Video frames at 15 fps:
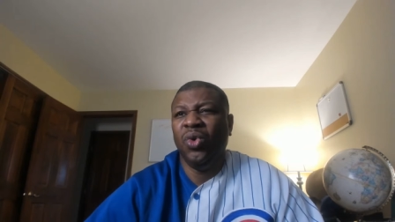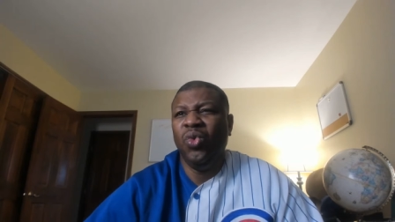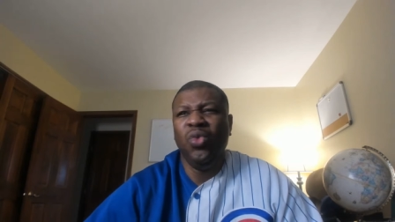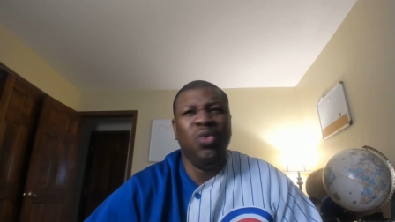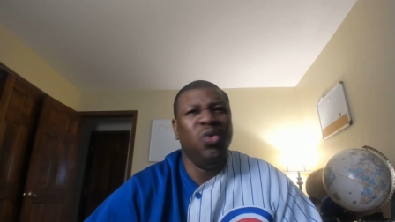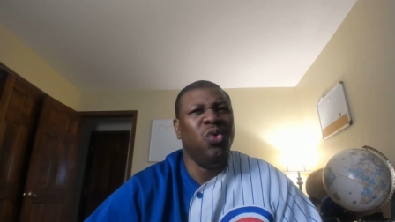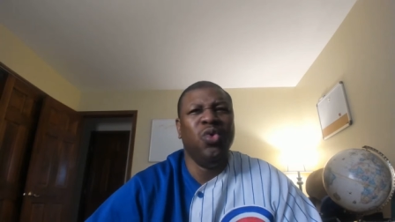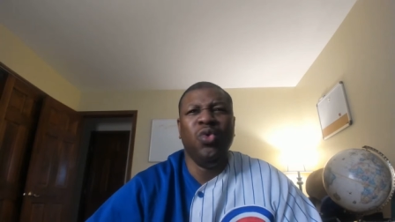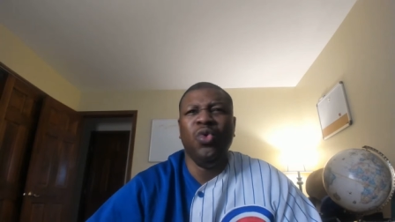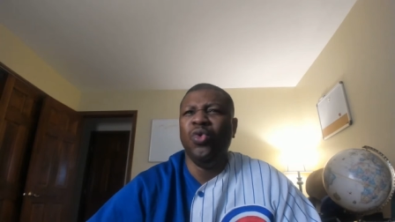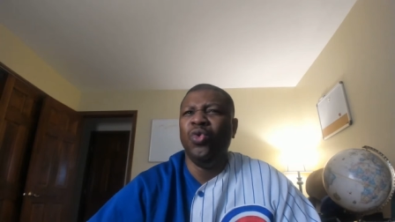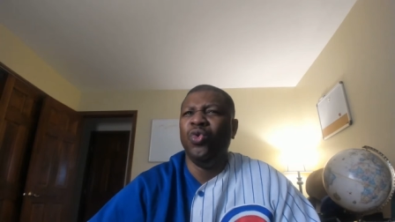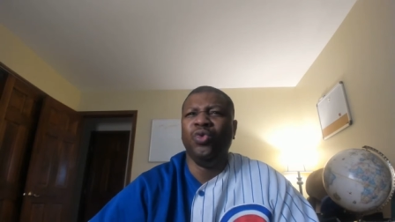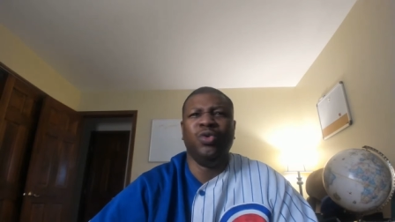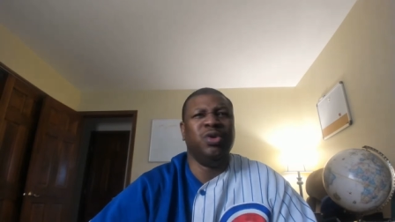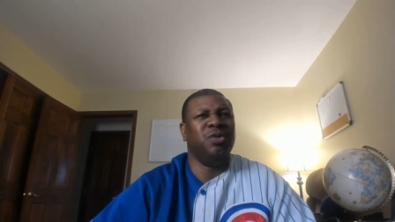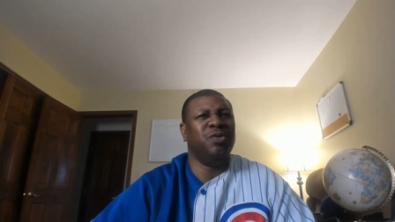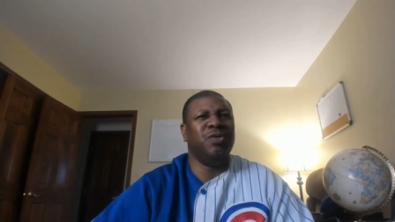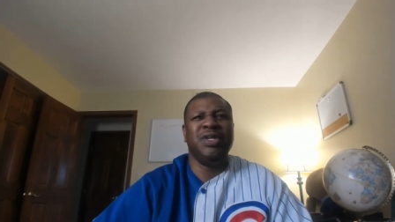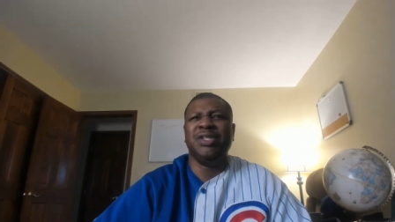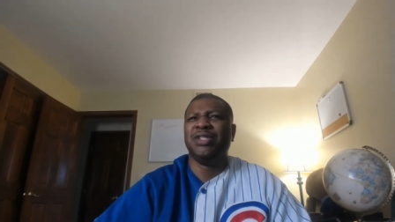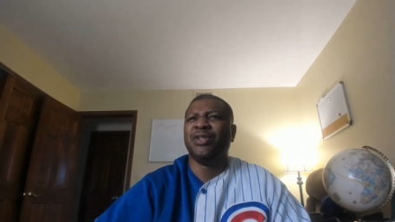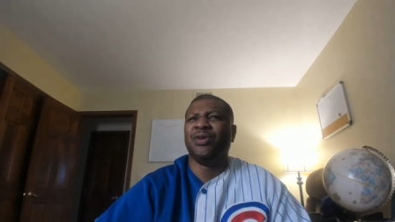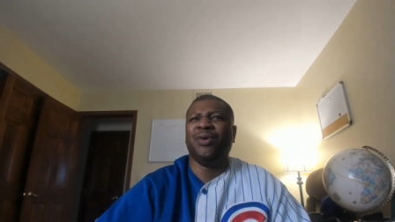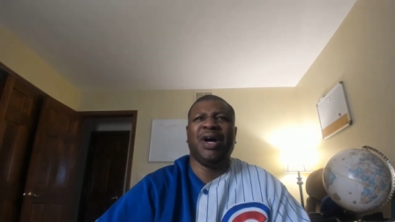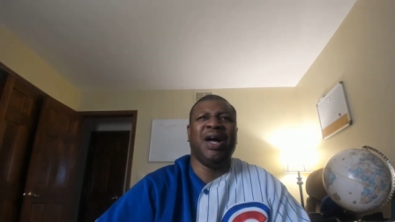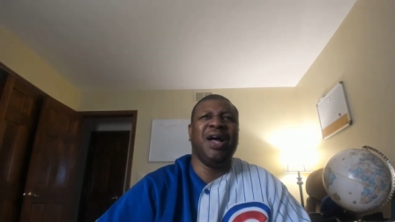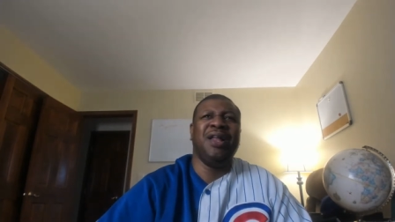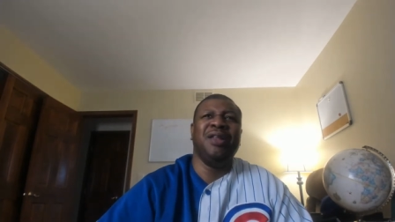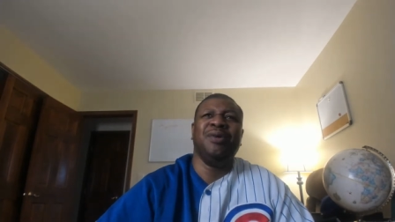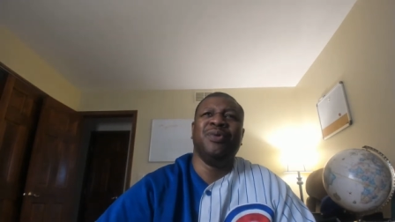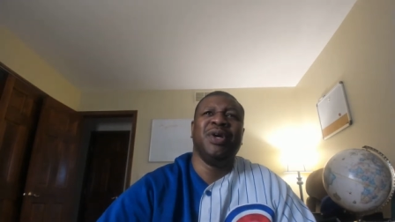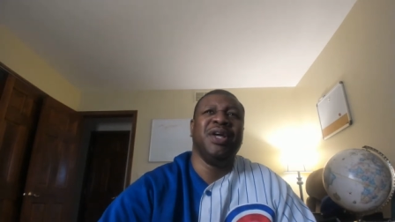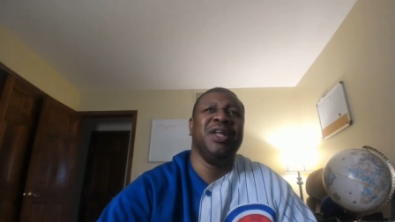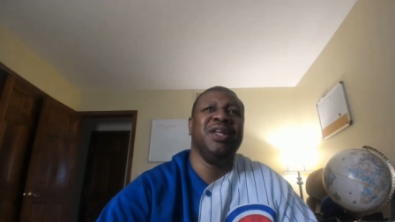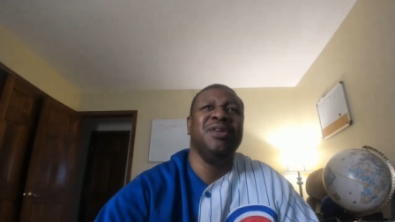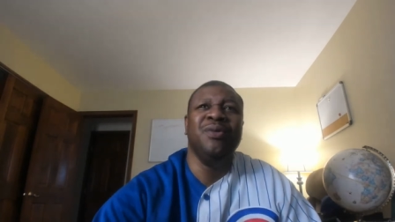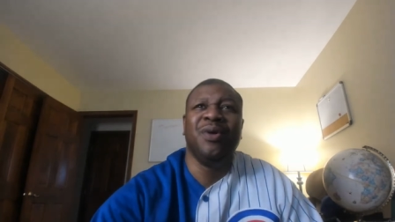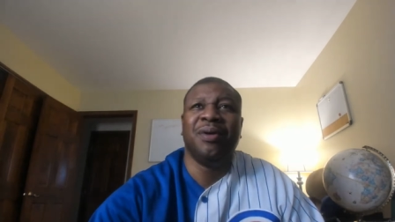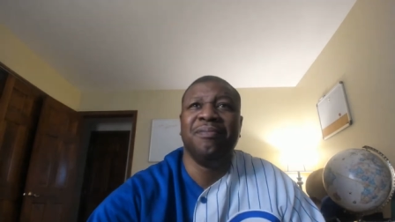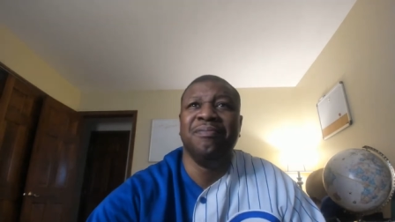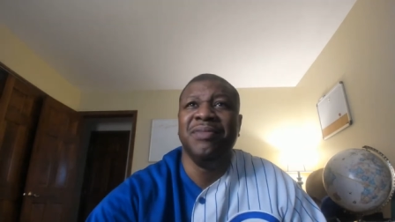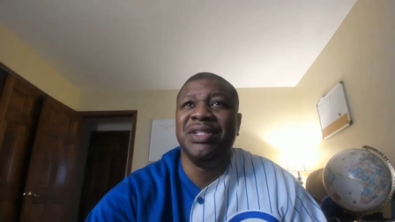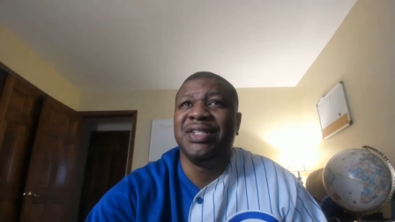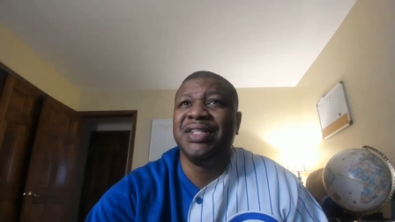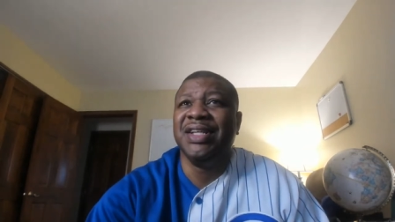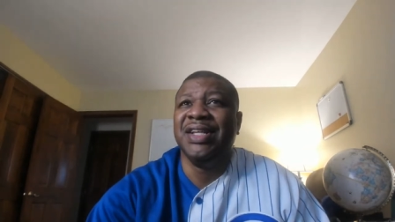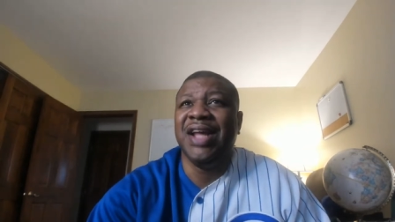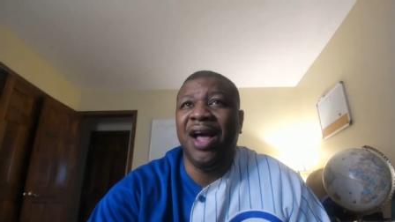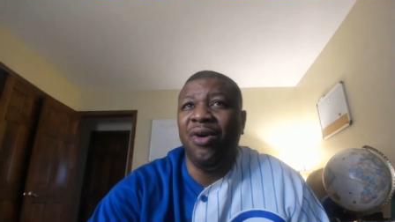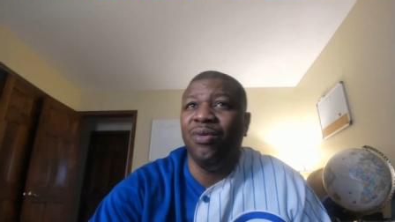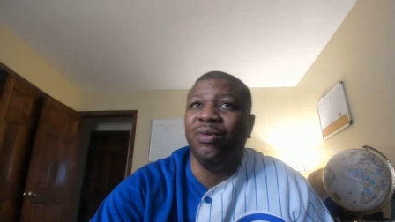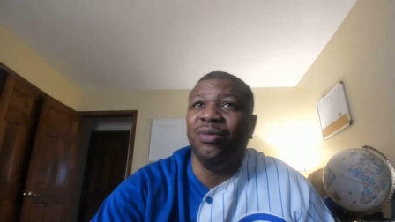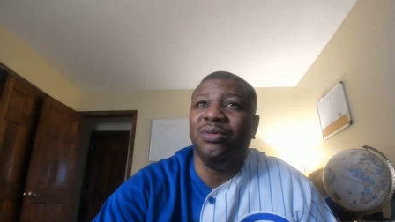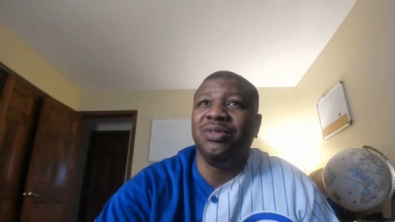Ooh, Lorenzo Holloway, you are missing out.